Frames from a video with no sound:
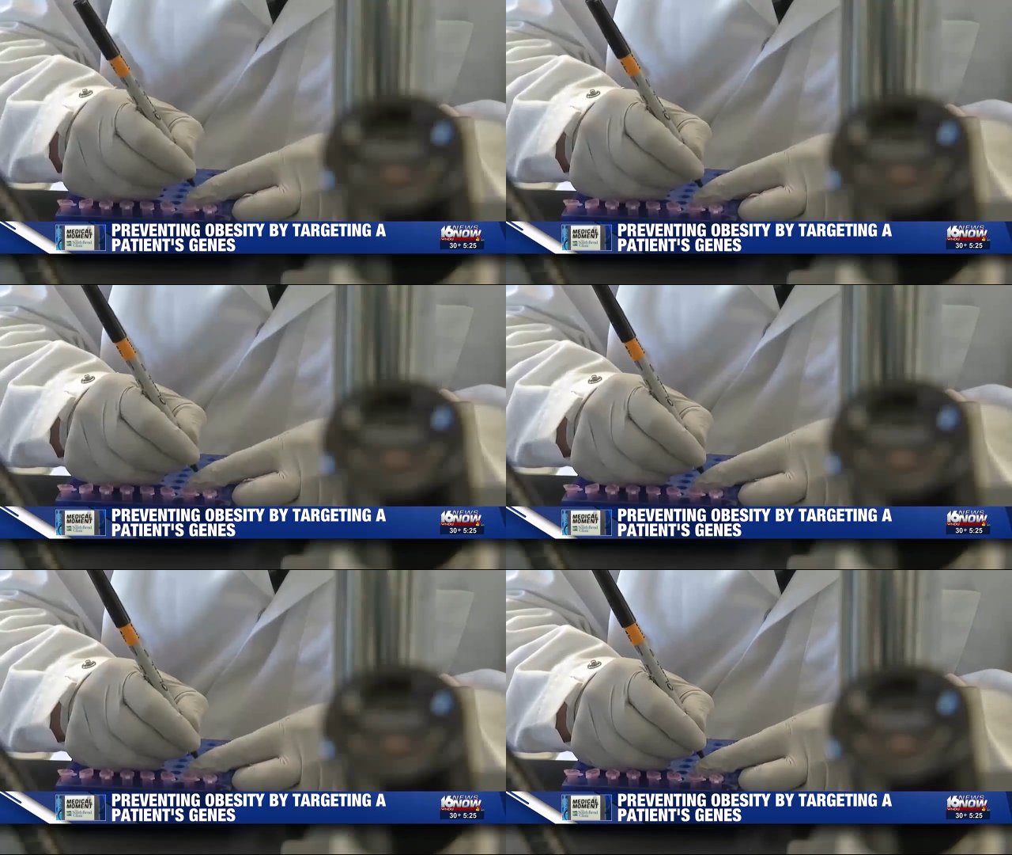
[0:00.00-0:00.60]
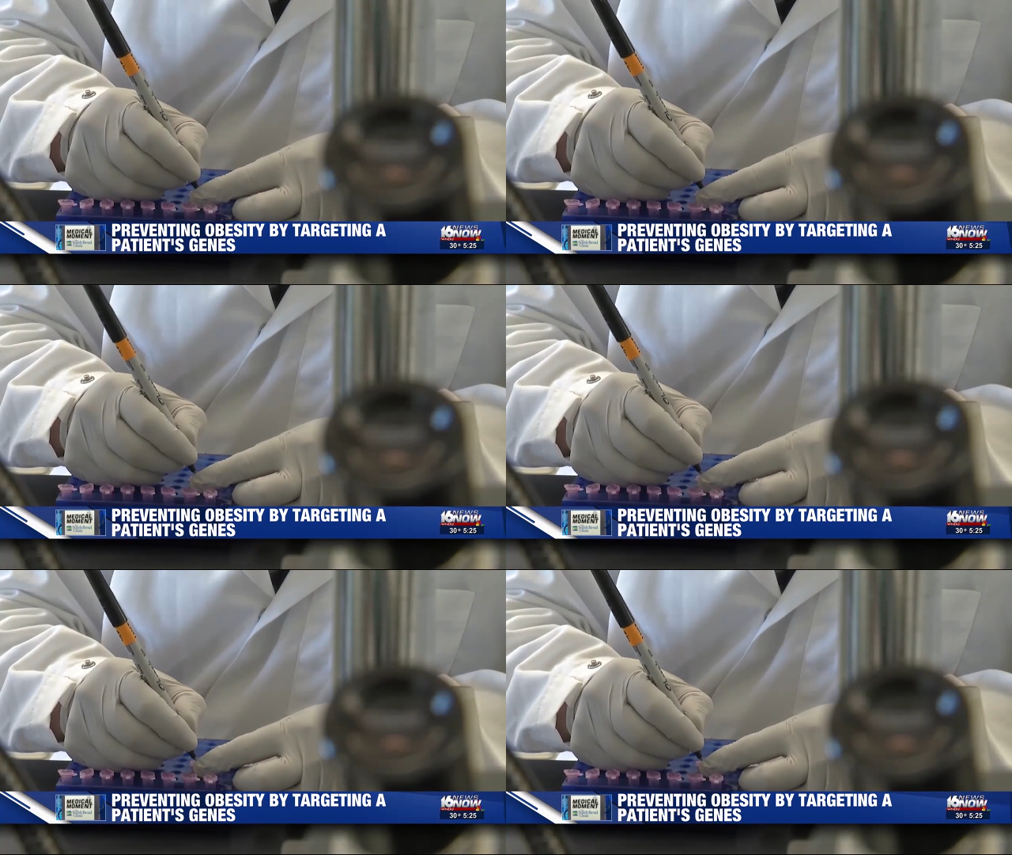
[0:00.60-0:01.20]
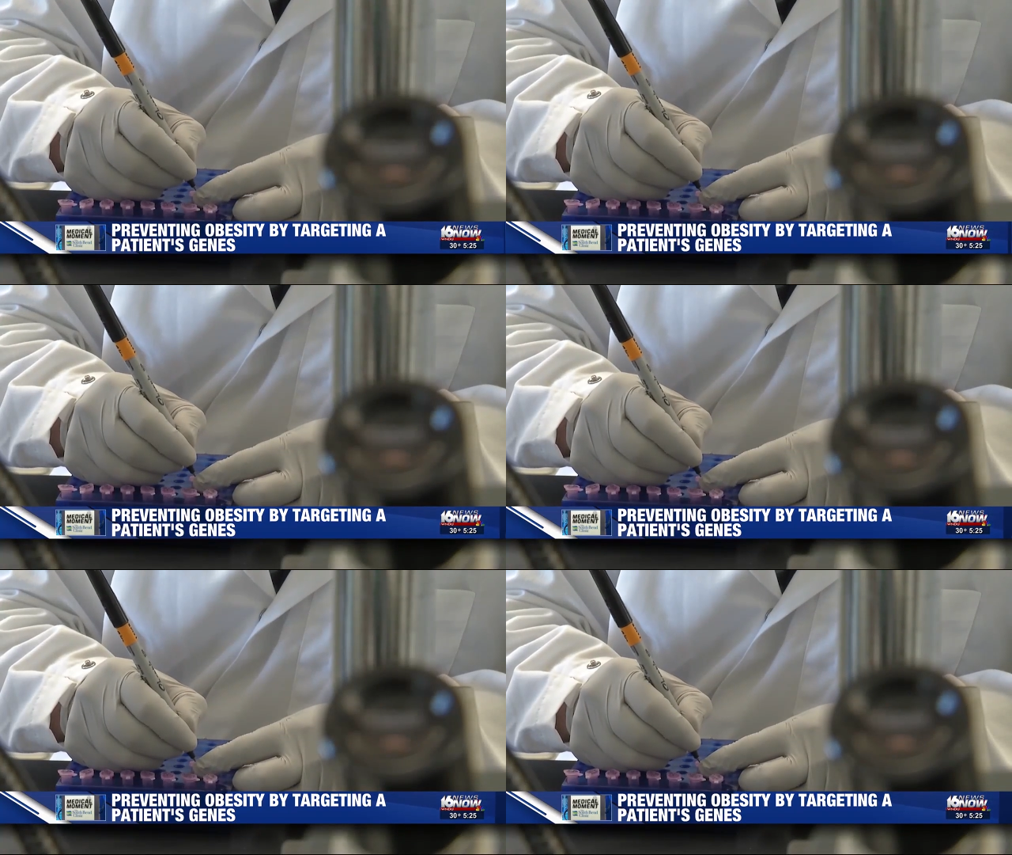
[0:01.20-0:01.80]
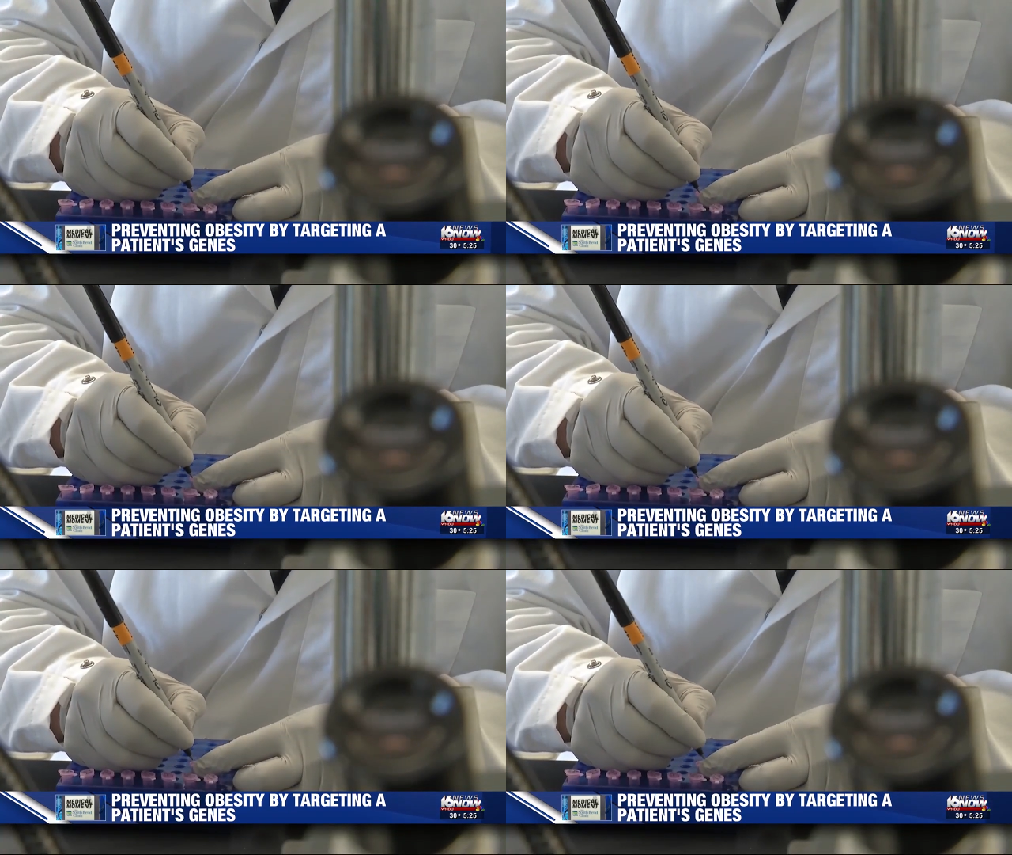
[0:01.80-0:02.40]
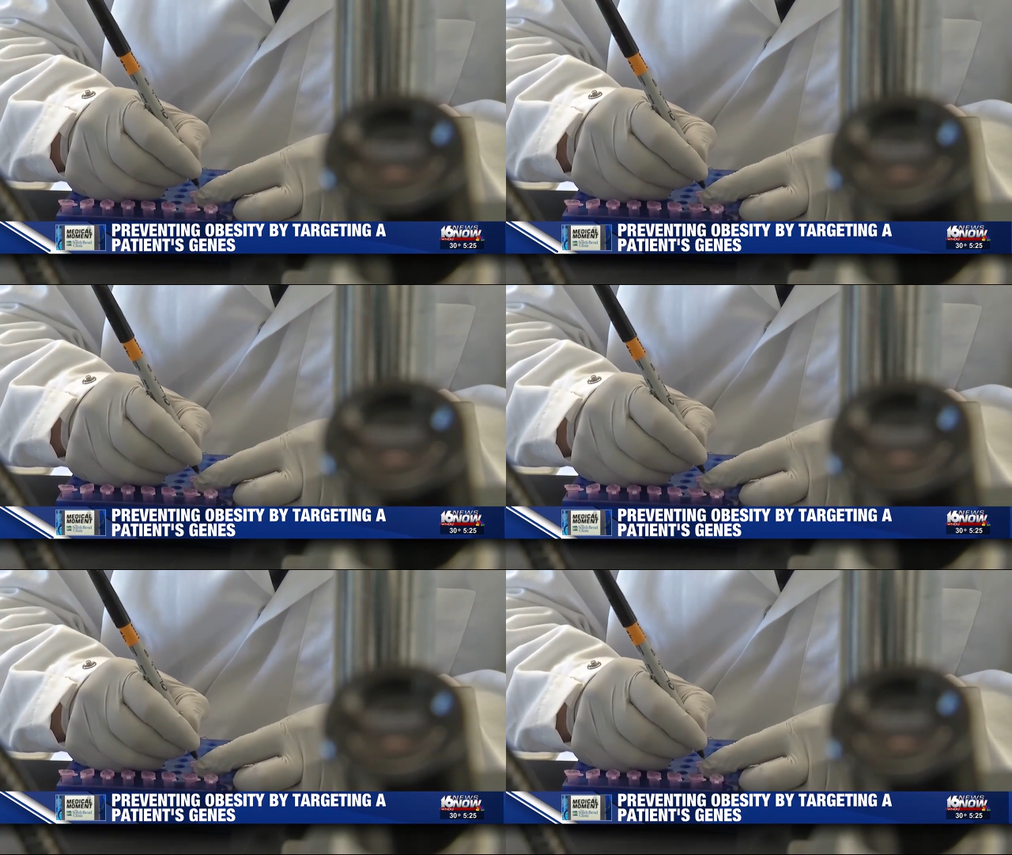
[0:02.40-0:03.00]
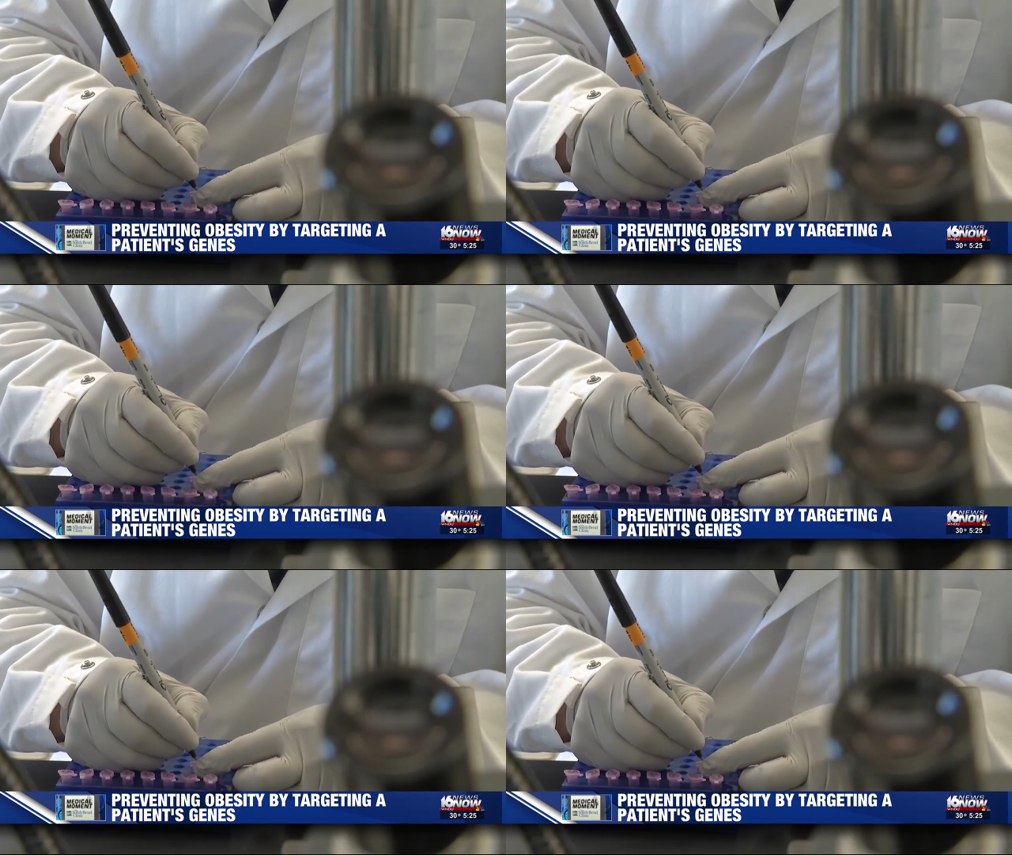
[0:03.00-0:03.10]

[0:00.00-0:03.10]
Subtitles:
No face is visible, so there are no lips to read.